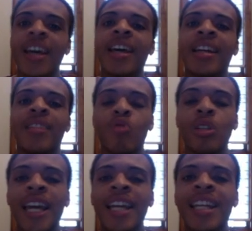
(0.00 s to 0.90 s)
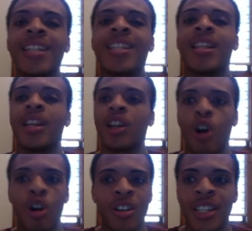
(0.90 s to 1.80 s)
and relate it to the
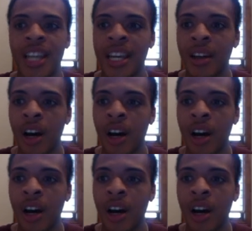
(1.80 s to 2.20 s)
current state